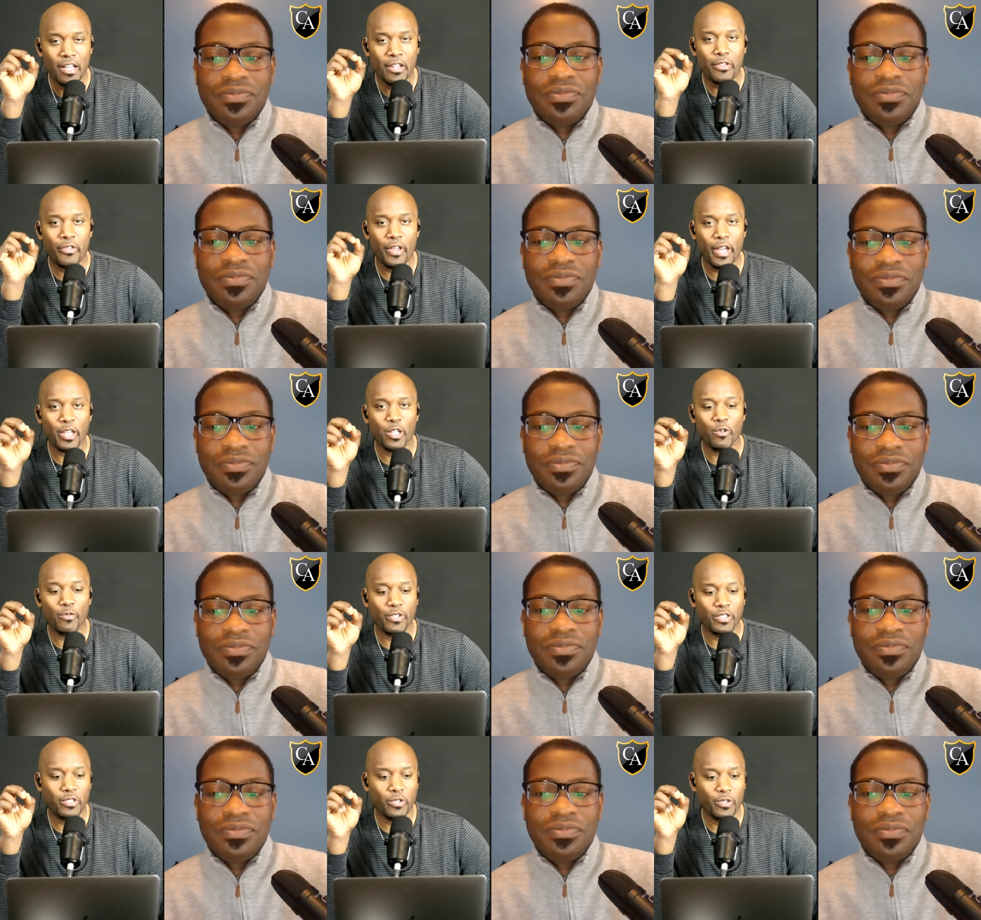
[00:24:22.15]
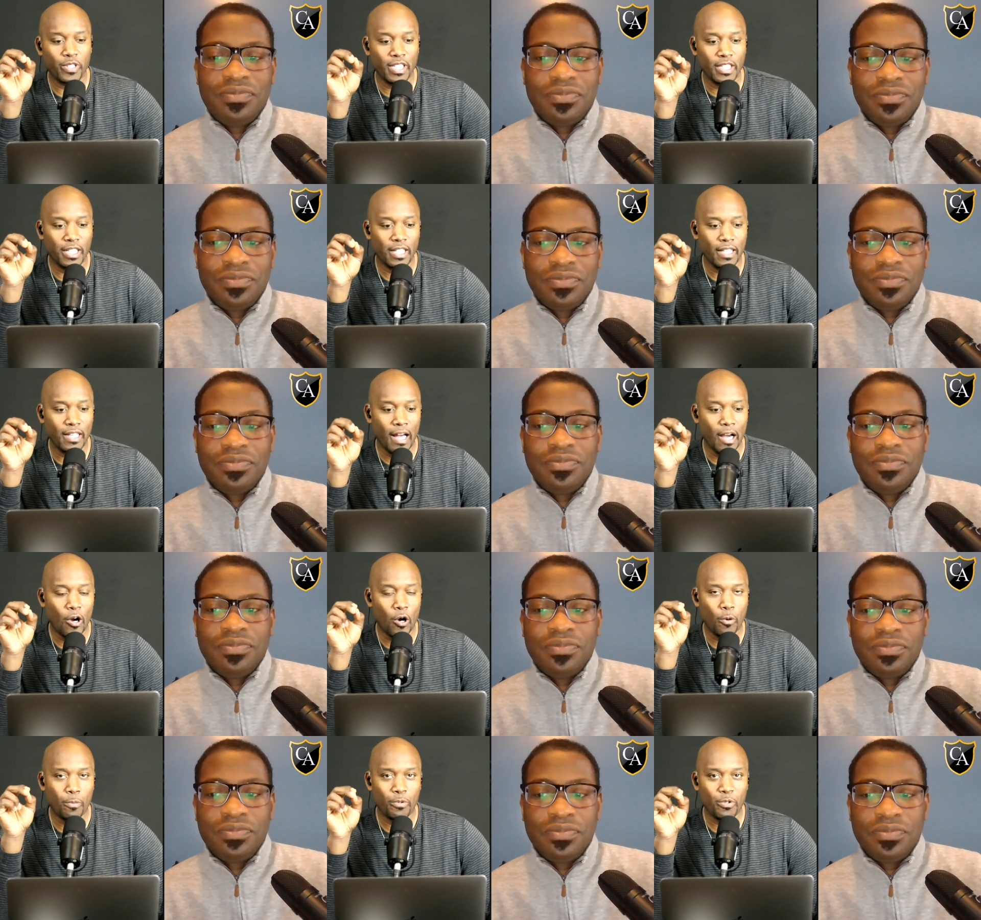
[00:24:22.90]
Speaker 1: Thank you for tuning in. I
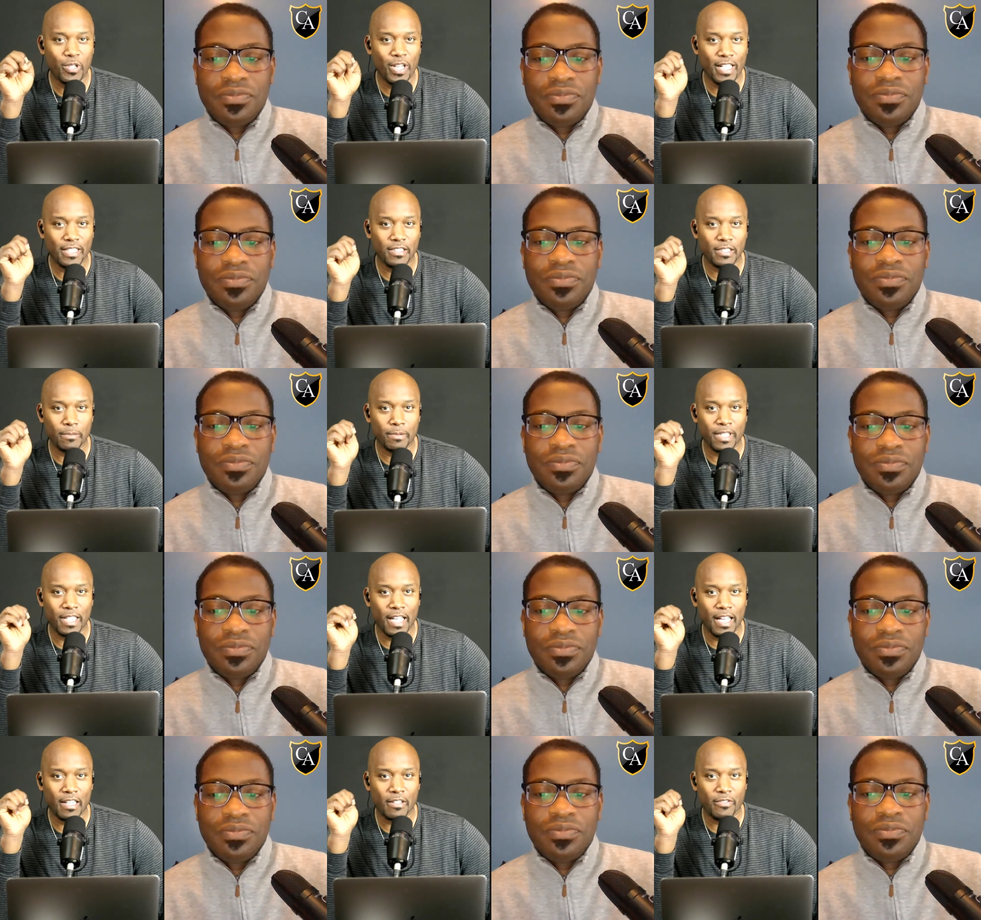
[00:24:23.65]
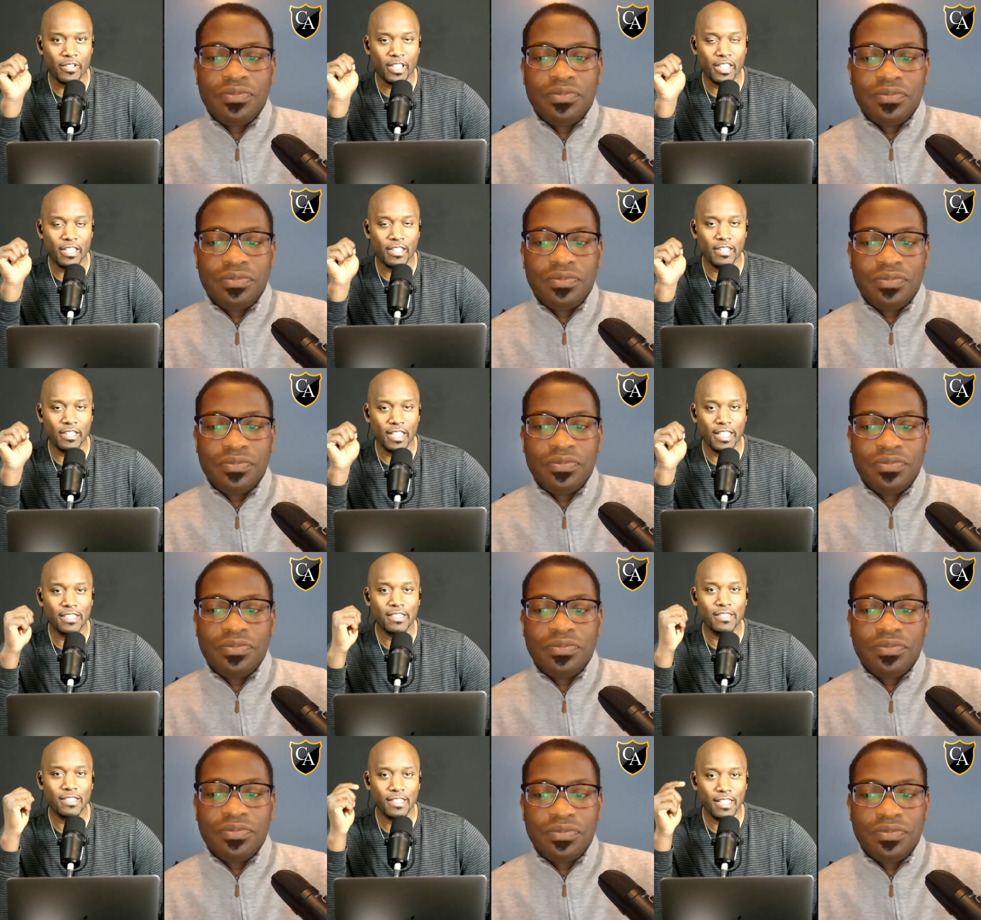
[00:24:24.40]
hope you got something out of it. And
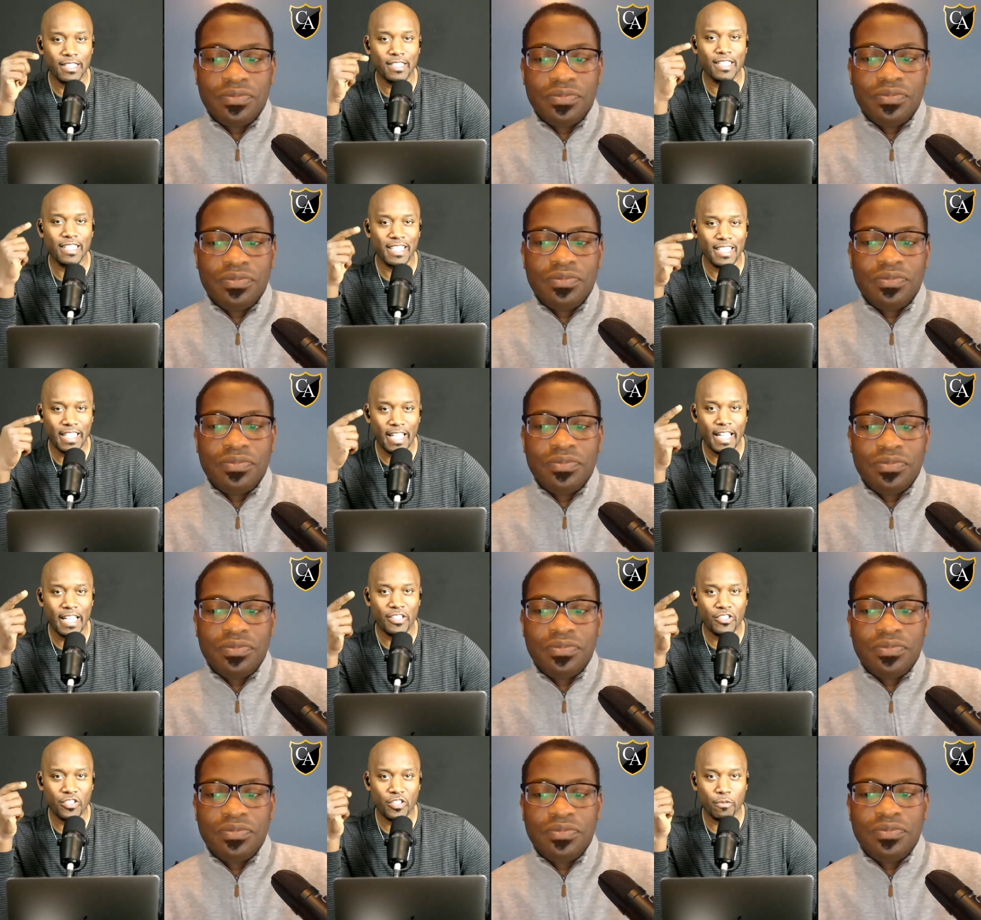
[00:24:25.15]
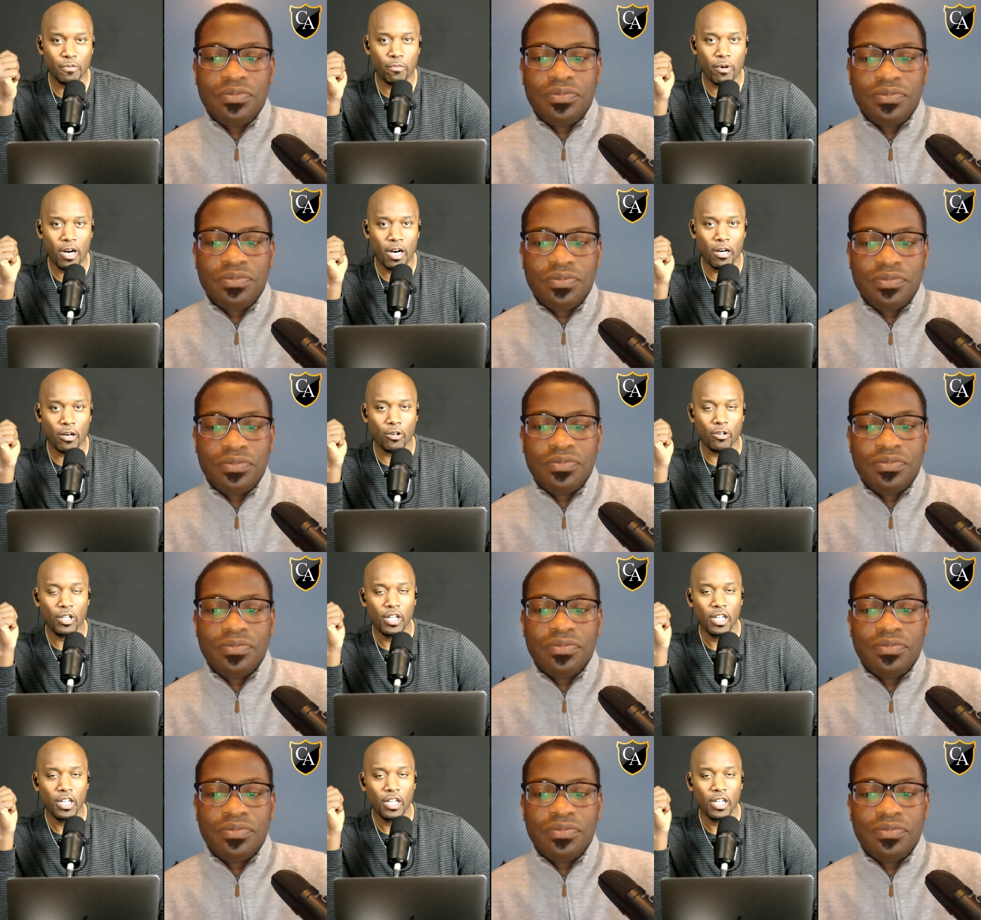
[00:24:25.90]
let's let's engage tomorrow